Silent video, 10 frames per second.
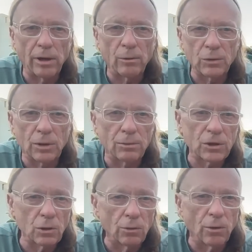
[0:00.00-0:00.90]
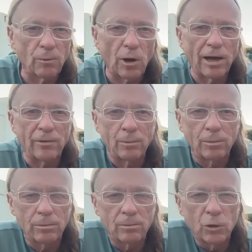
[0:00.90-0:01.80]
It was one that was sold to a private
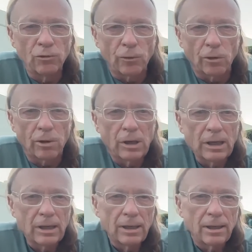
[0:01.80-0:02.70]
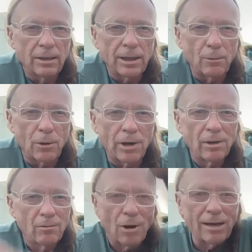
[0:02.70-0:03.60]
mover, and they were
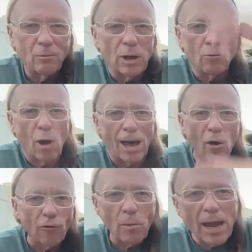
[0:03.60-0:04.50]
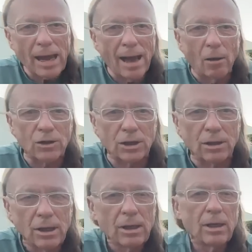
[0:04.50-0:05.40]
went right over my house, and
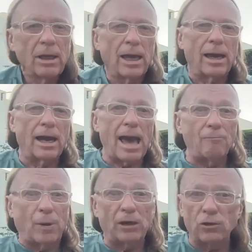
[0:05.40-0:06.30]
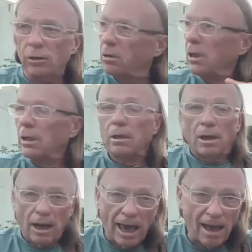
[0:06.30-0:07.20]
I have pictures.
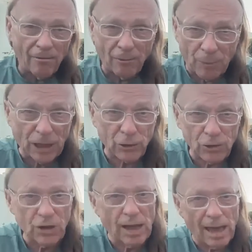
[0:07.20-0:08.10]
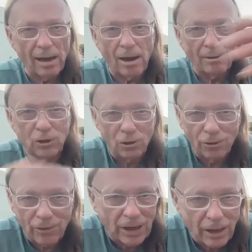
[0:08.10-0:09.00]
I have pictures of that. I don't have to do a
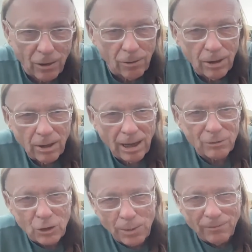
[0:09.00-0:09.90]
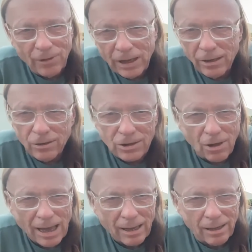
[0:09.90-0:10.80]
video. I have so many videos and all
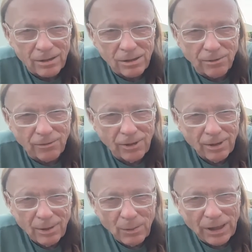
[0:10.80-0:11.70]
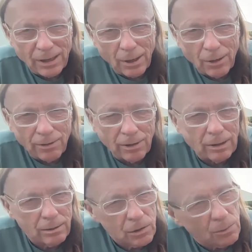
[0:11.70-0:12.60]
that kind of stuff. But at
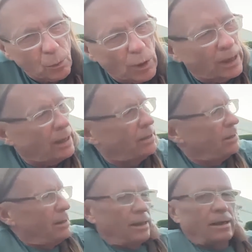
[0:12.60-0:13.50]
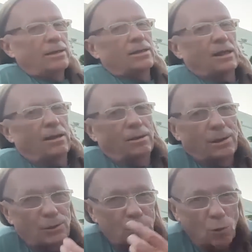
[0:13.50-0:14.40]
some point, I just sit here and
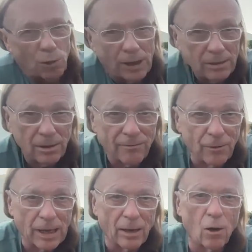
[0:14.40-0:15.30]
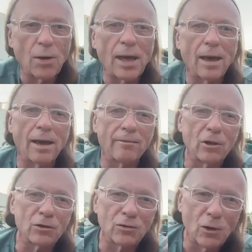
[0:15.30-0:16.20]
tell stories, and I forget. Oh yeah, I have
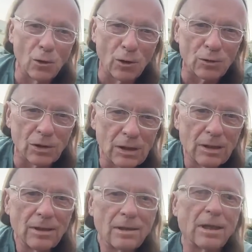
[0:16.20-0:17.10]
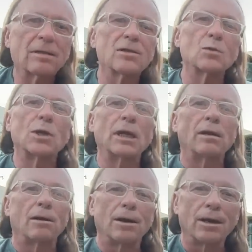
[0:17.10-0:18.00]
those photos, like this one
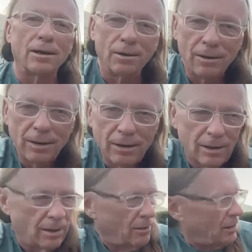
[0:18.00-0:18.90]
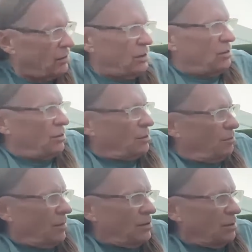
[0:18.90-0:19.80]
here. This is
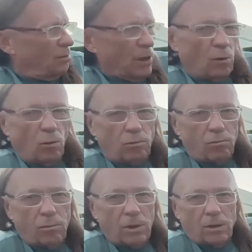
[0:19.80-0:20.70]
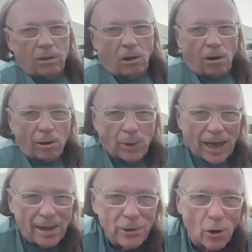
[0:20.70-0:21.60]
this is a big old card we
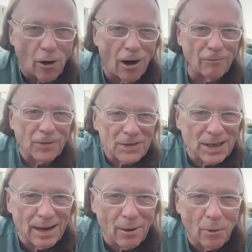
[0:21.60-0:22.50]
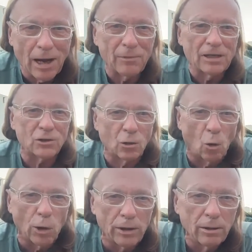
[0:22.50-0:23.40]
had in our office at Al Rafting. I
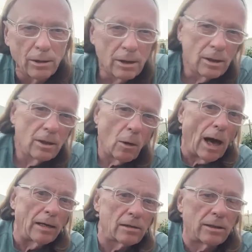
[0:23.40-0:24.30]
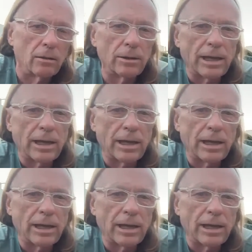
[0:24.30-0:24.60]
stole it. Well, I didn't steal it.